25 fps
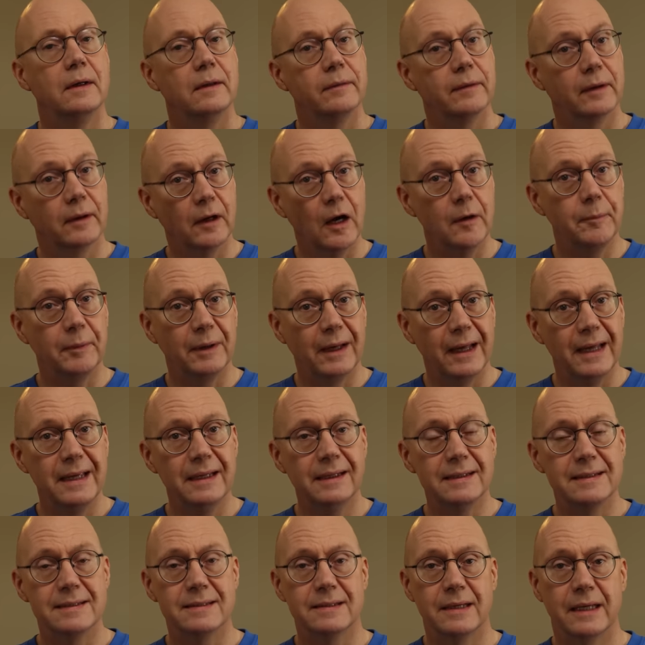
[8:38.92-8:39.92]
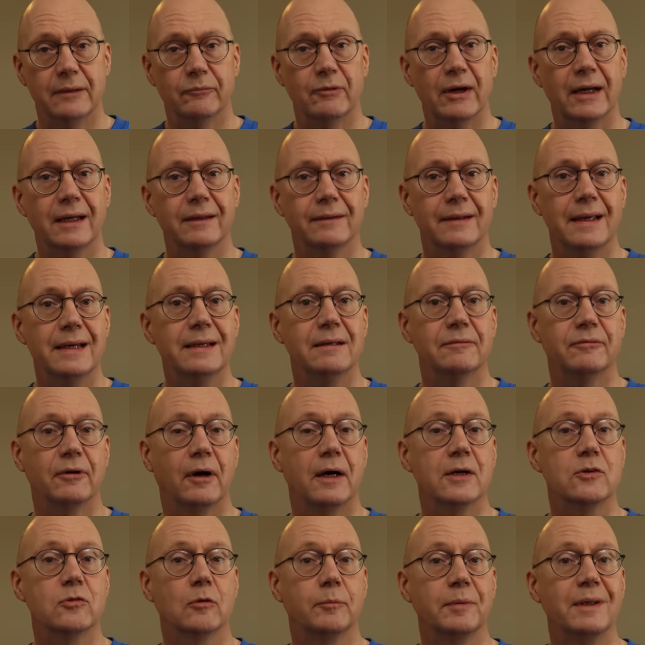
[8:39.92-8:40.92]
The Copenhagen team reckon their
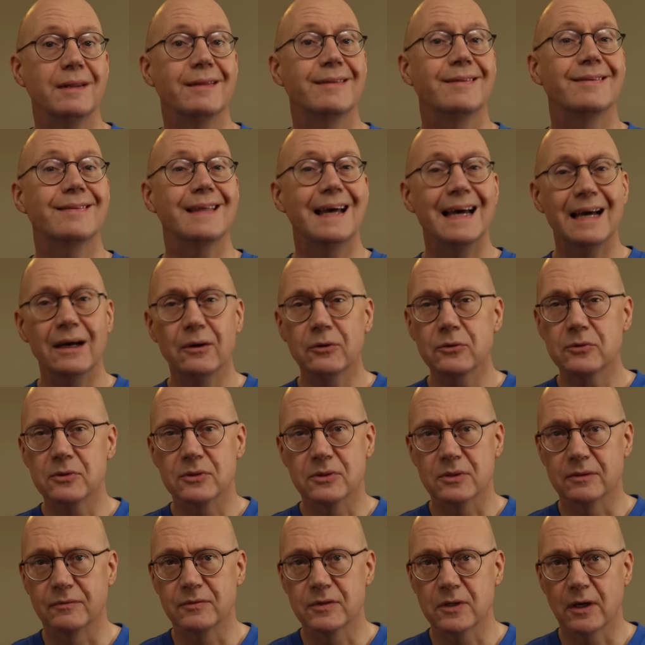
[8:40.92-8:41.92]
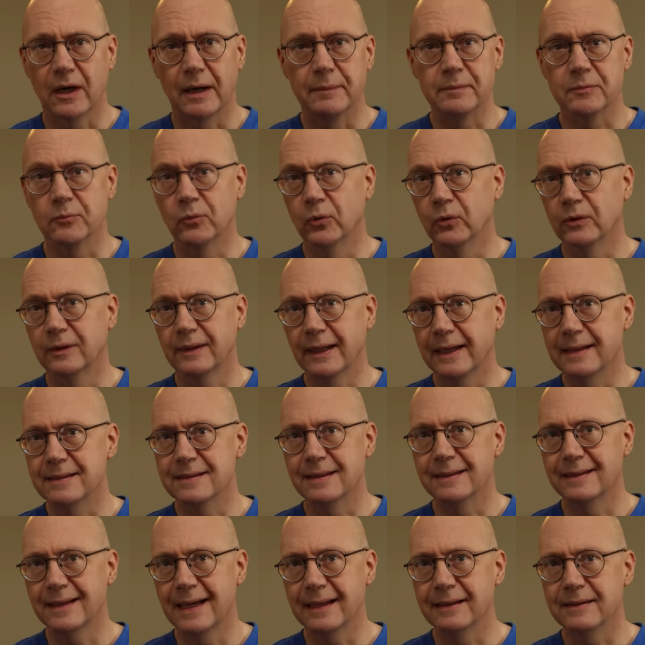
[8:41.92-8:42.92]
device will be thousands of times more
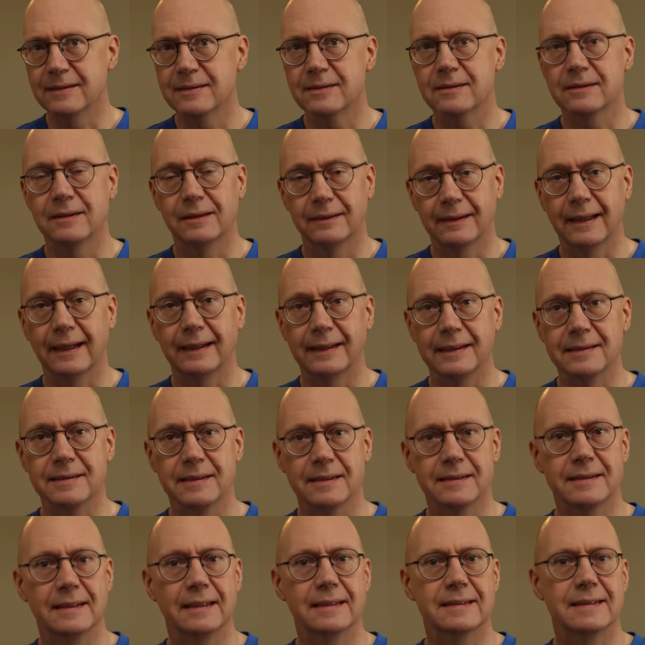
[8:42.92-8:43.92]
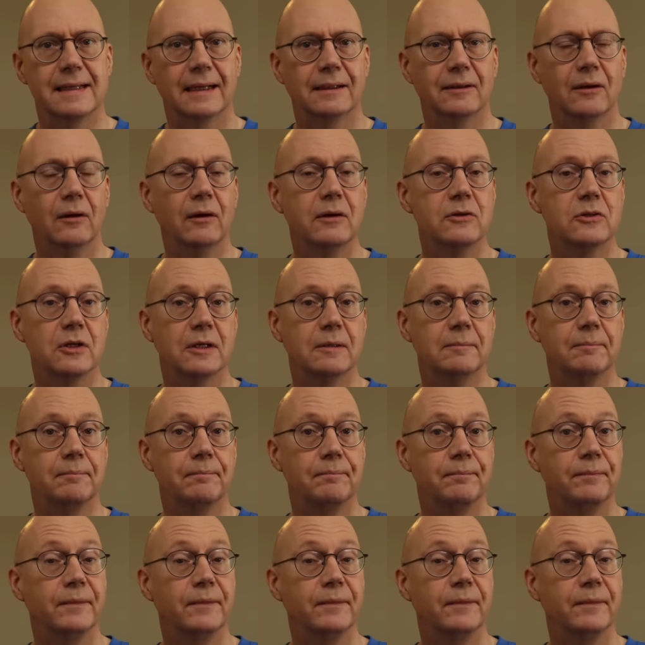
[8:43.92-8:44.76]
data dense than that existing technology.